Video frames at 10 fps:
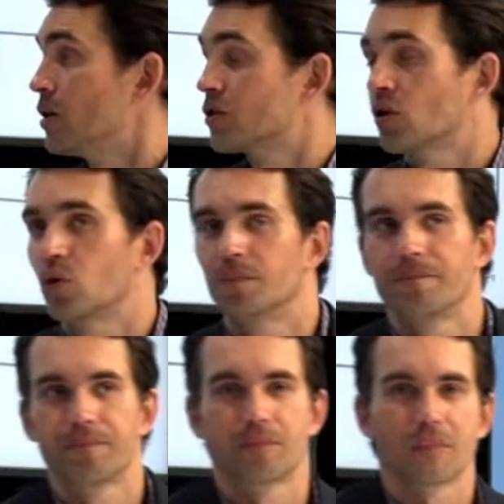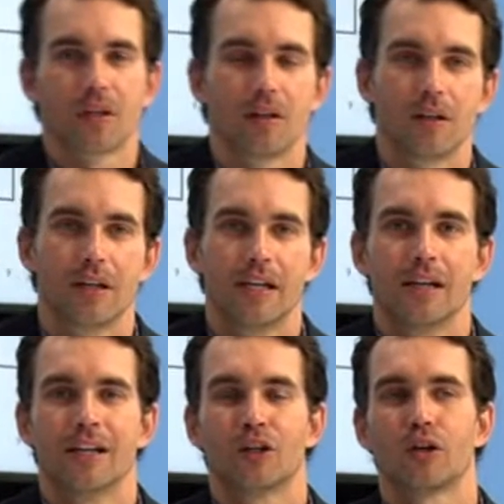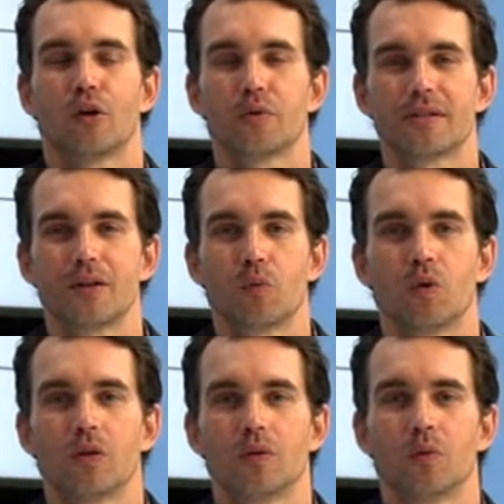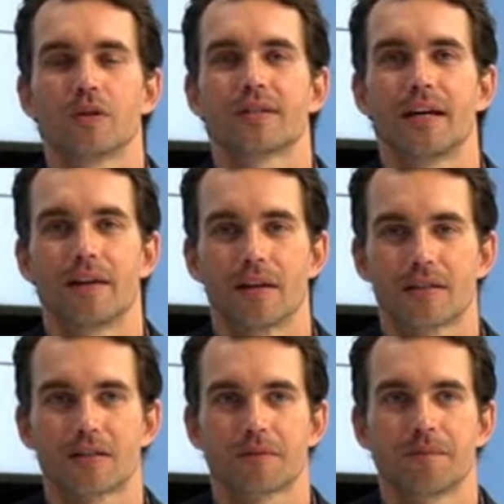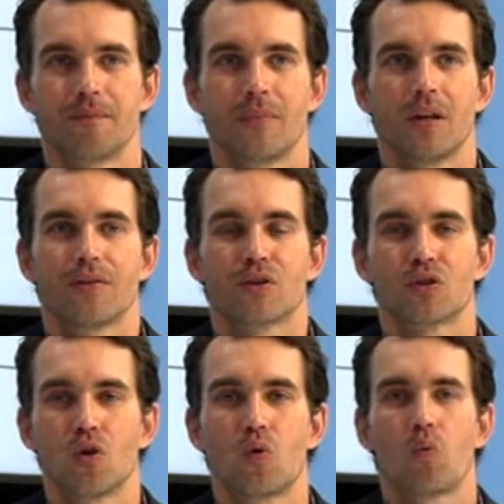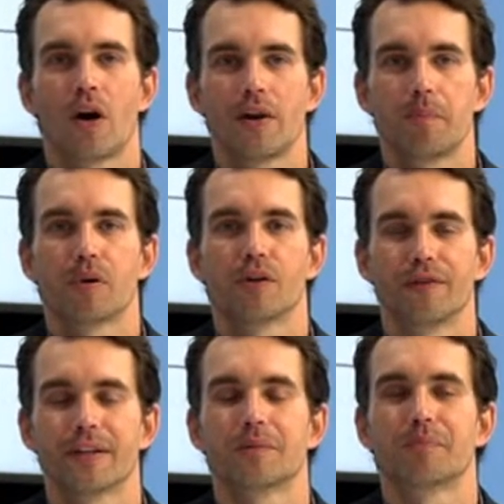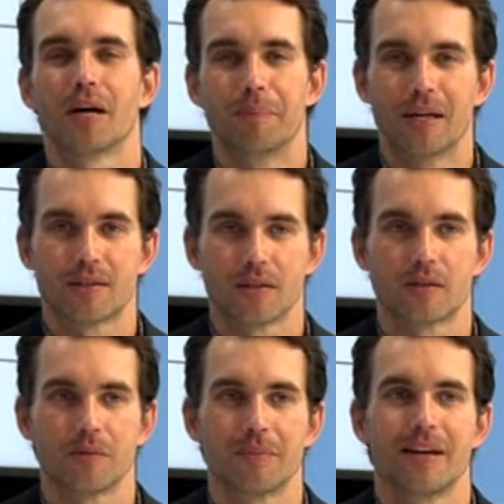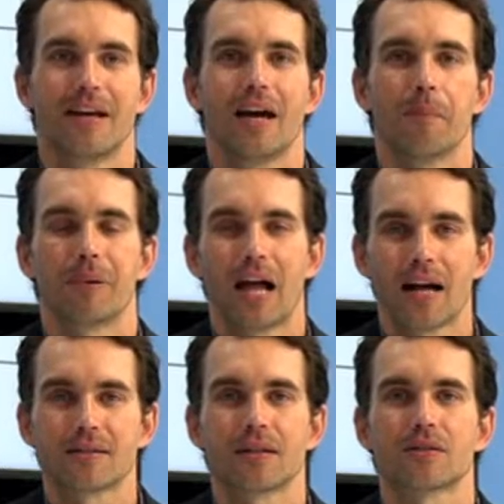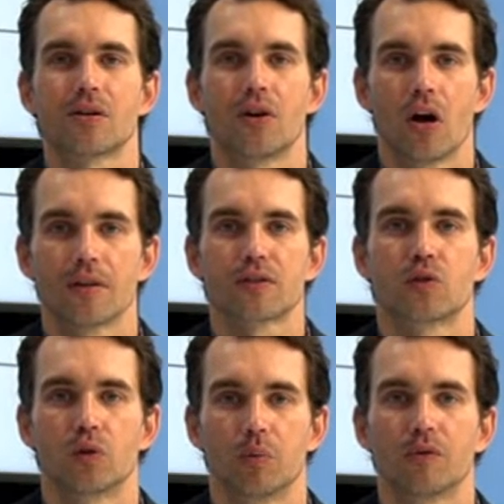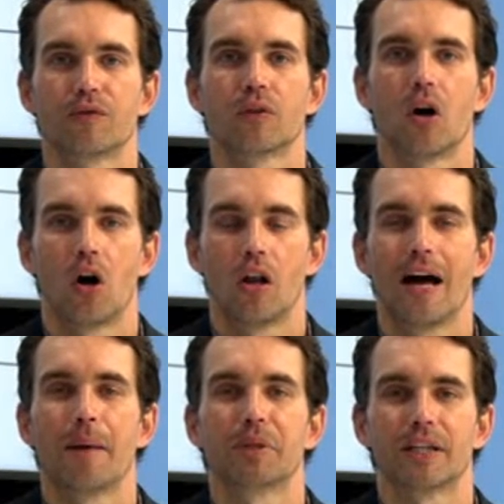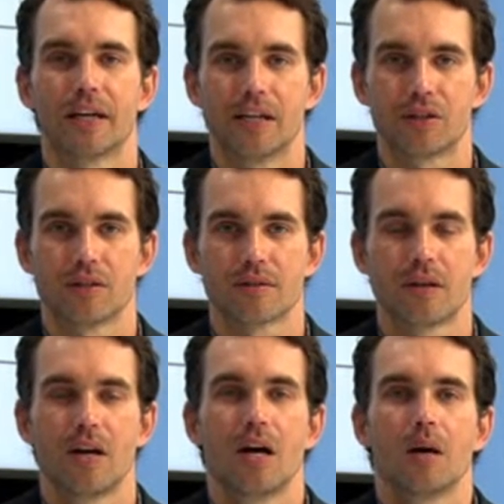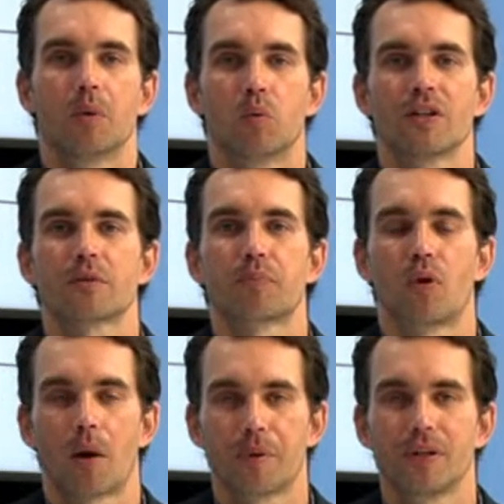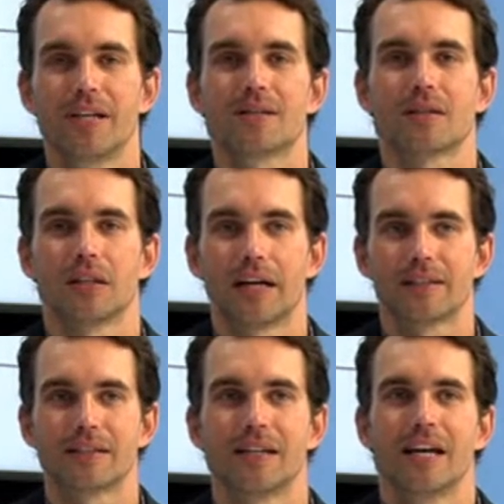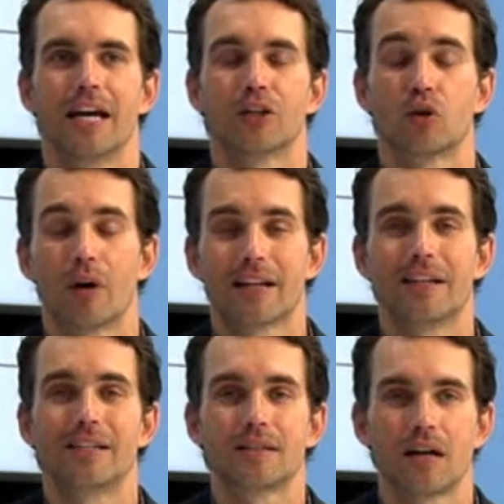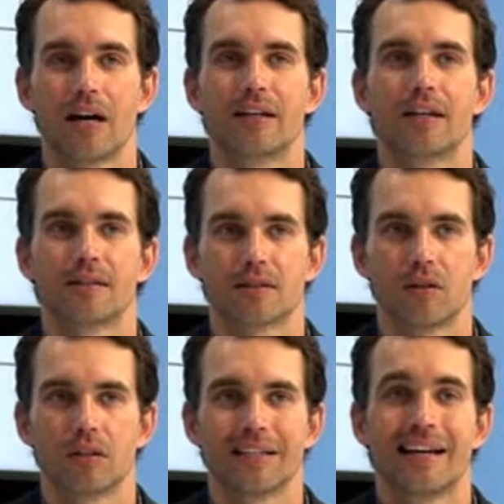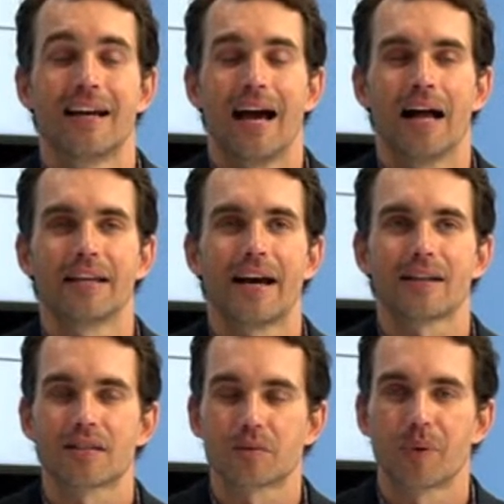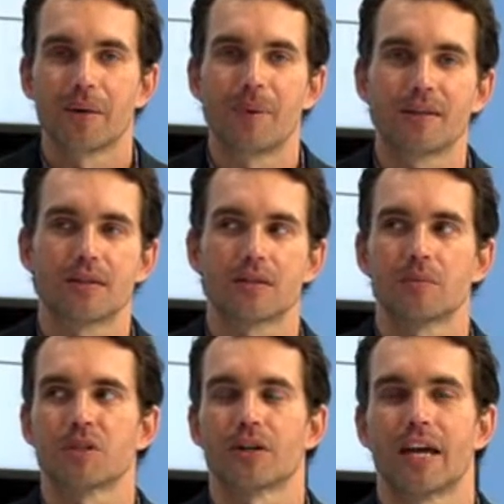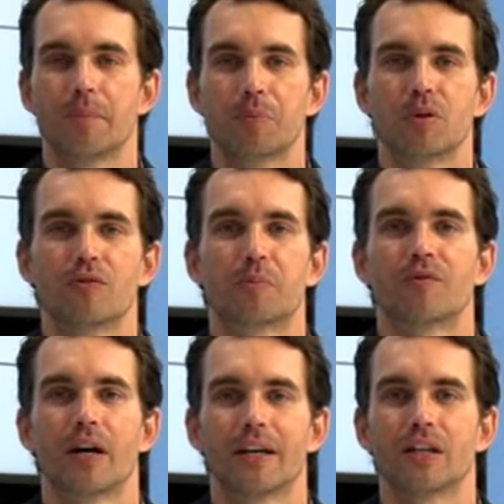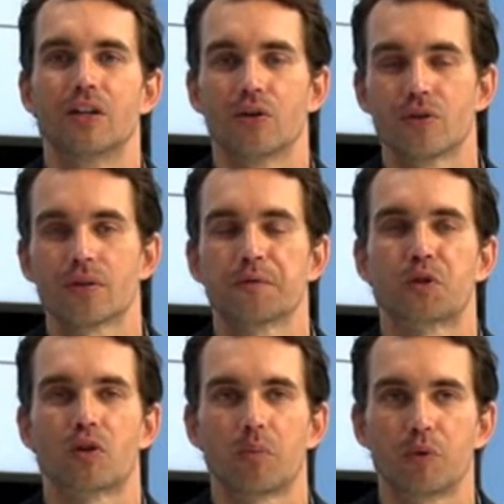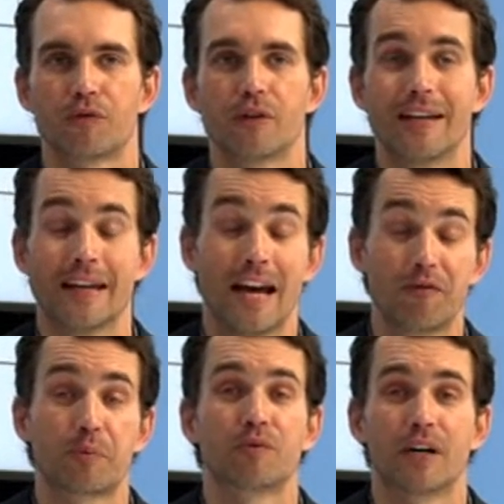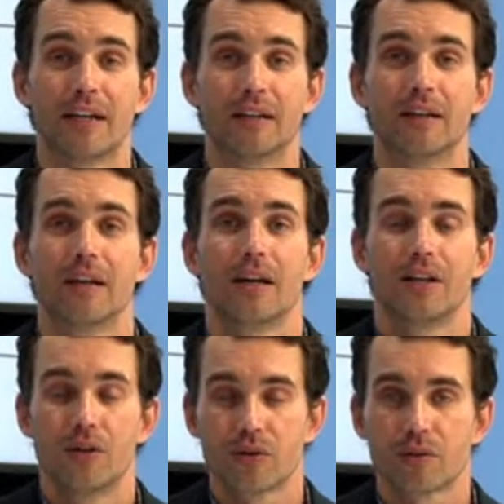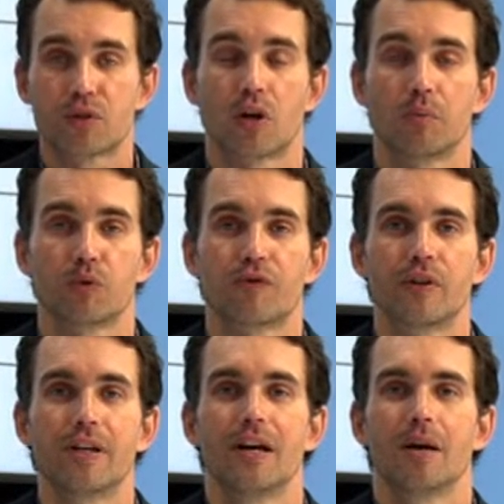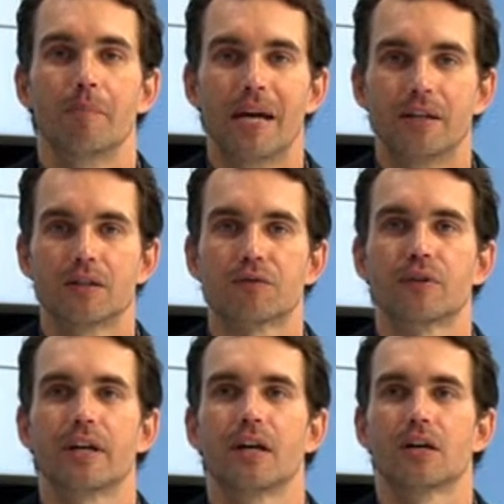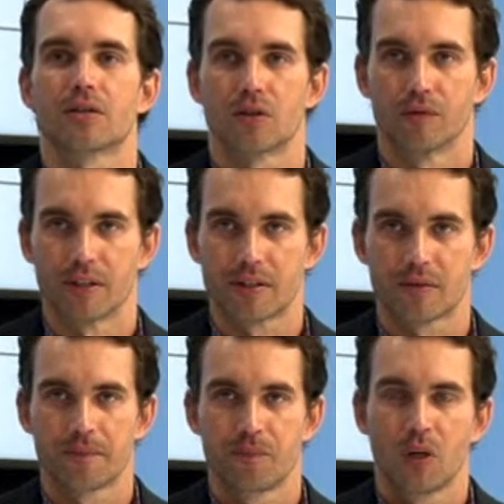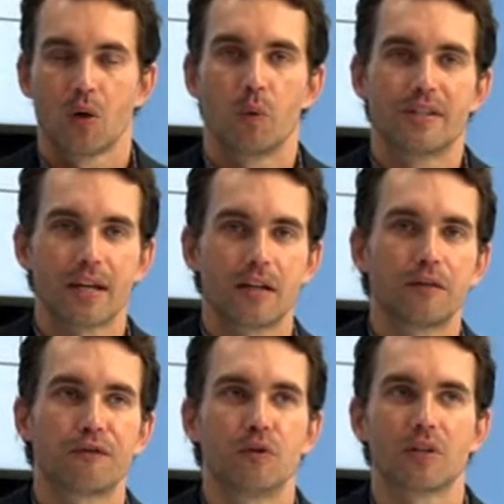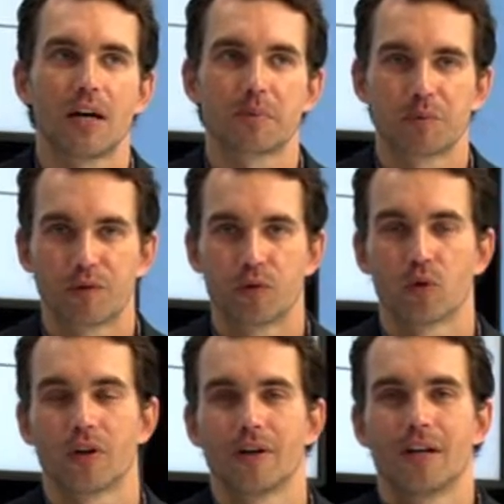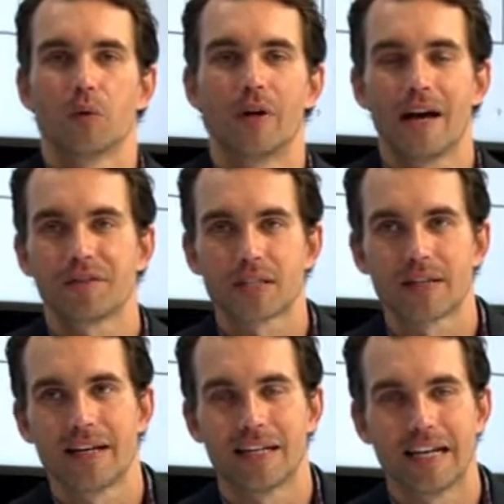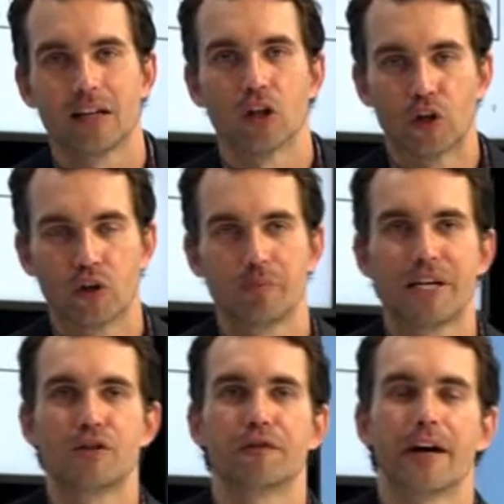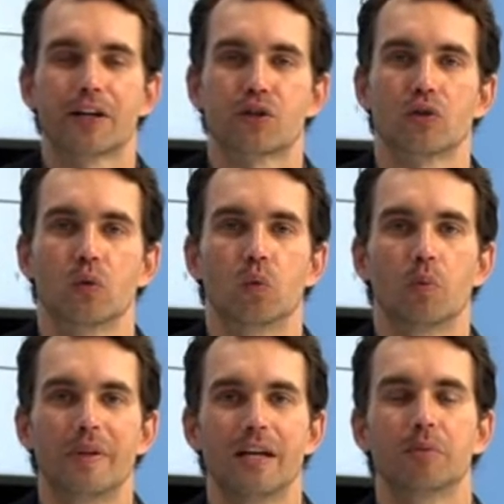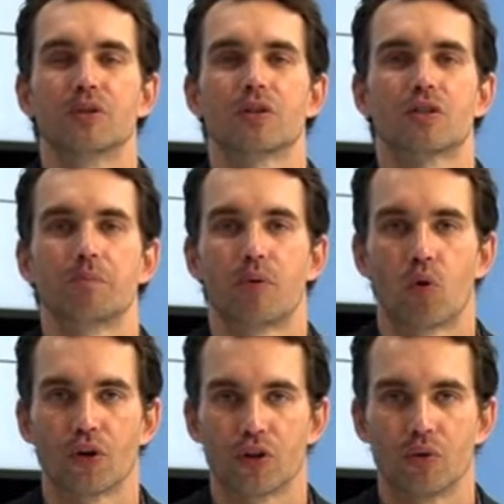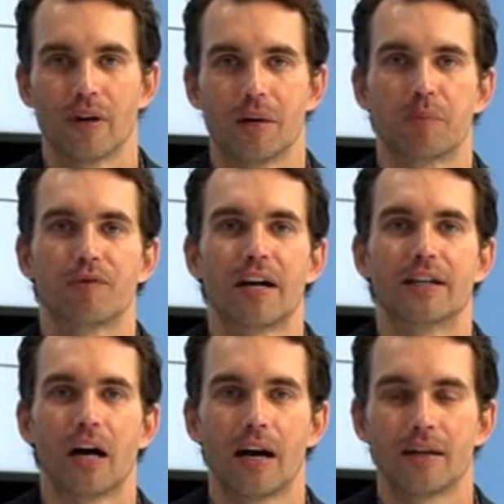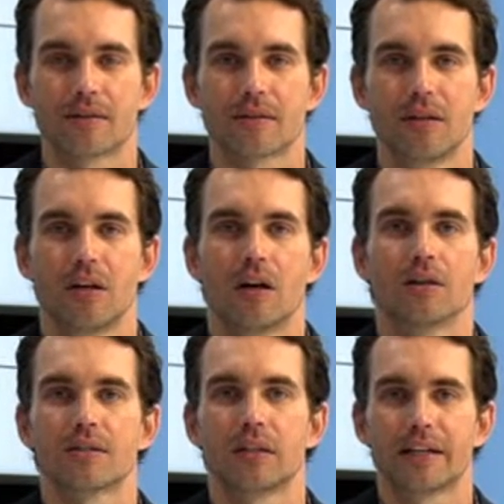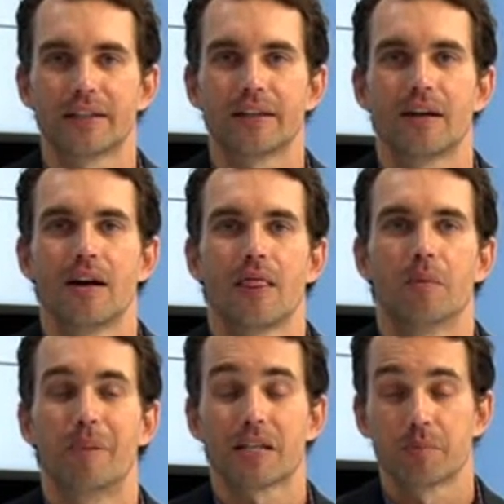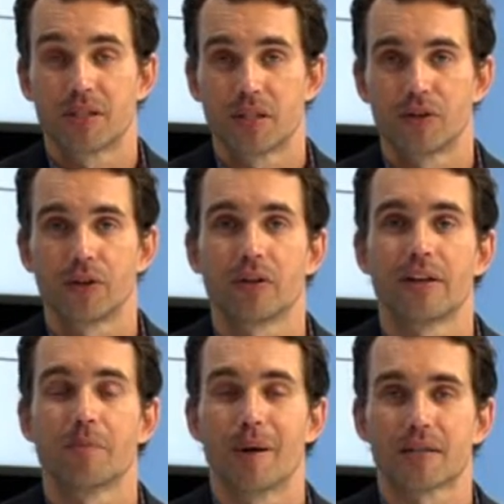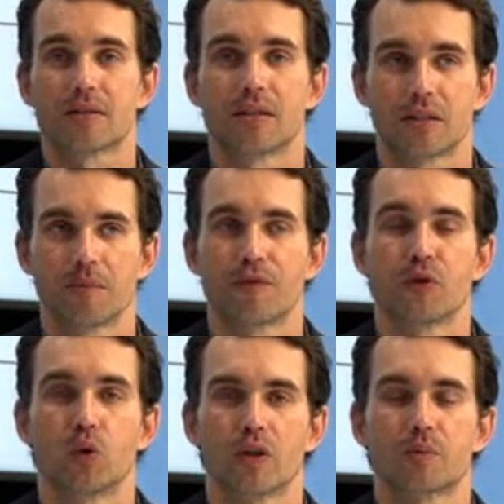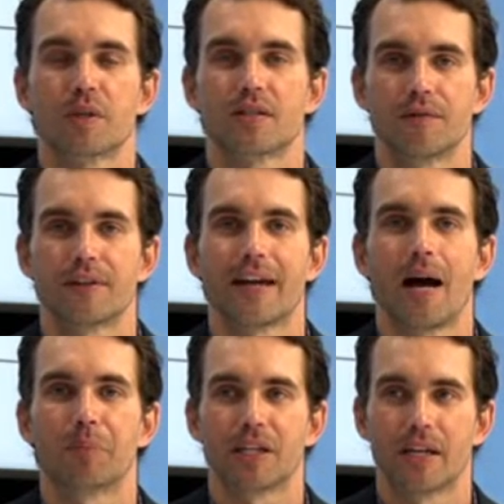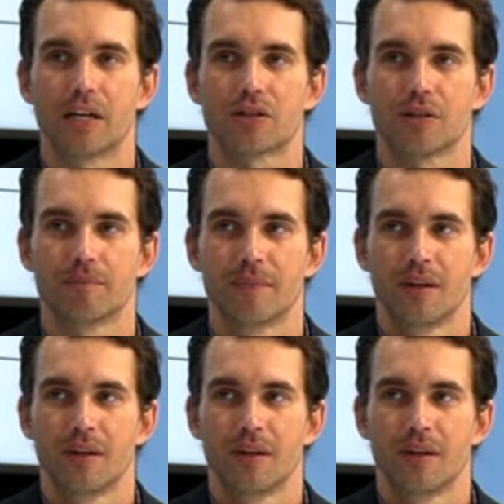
So in closing, we'll say this. There's no one perfect piping system, and plastics are not suitable for all applications. But once properly selected and correctly designed and installed, Aliaxis piping systems are capable of providing years of trouble-free and have provided years of trouble-free, maintenance-free service. We said it a few times before. We have to say it again. A good manufacturer will be able to support you and provide guidance on selecting the best material and the best system for your specific application.